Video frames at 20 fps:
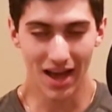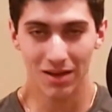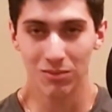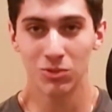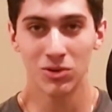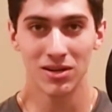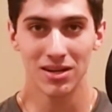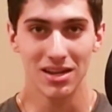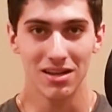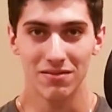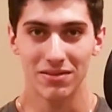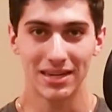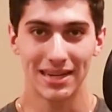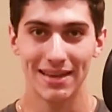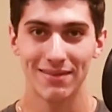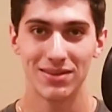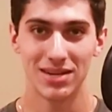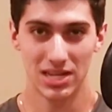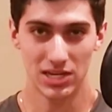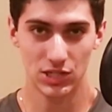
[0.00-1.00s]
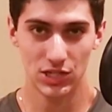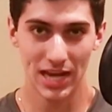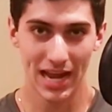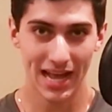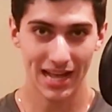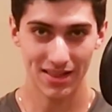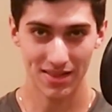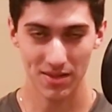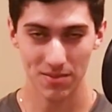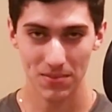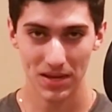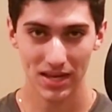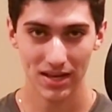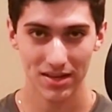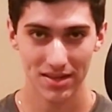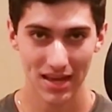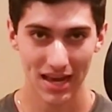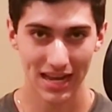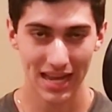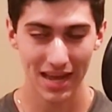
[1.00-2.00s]
I wouldn't even give it a chance
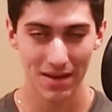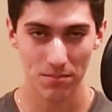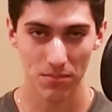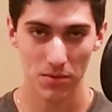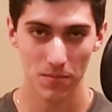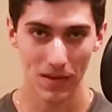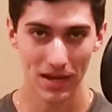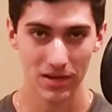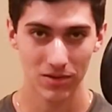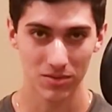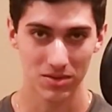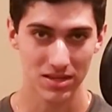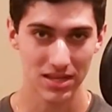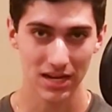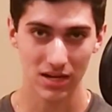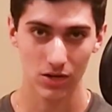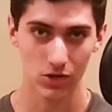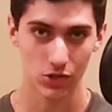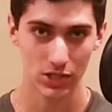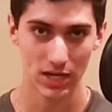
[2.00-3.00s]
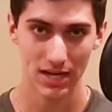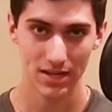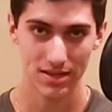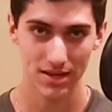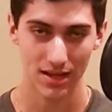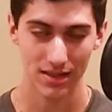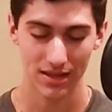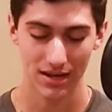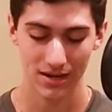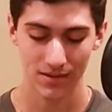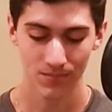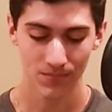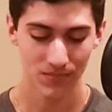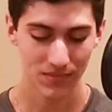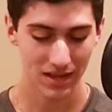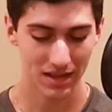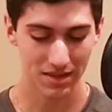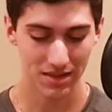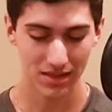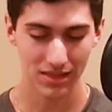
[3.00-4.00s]
because I can't put my own sticker shades on there.
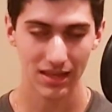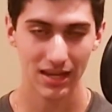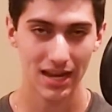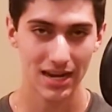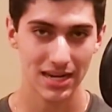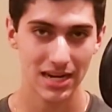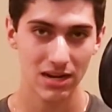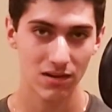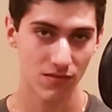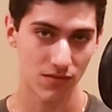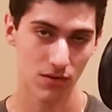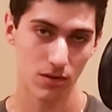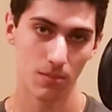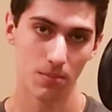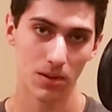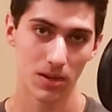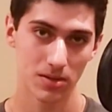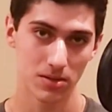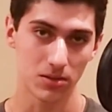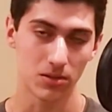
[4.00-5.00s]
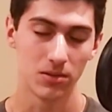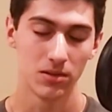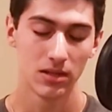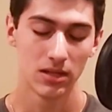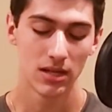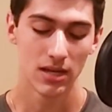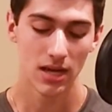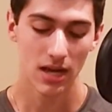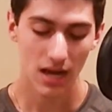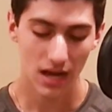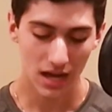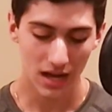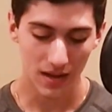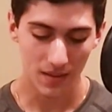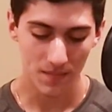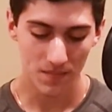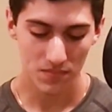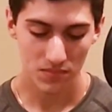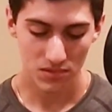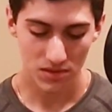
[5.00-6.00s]
That's something I need for a puzzle.
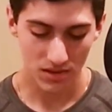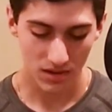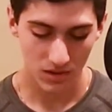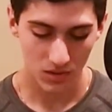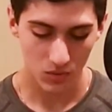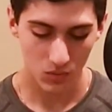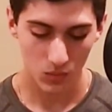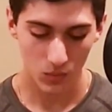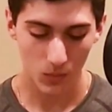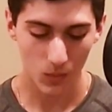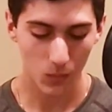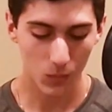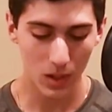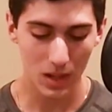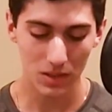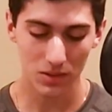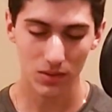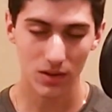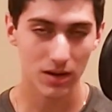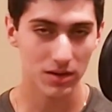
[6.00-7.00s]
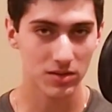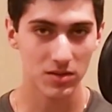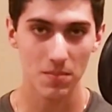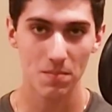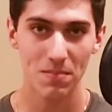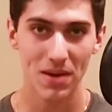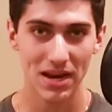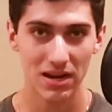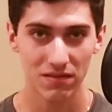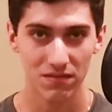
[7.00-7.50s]
So while there are some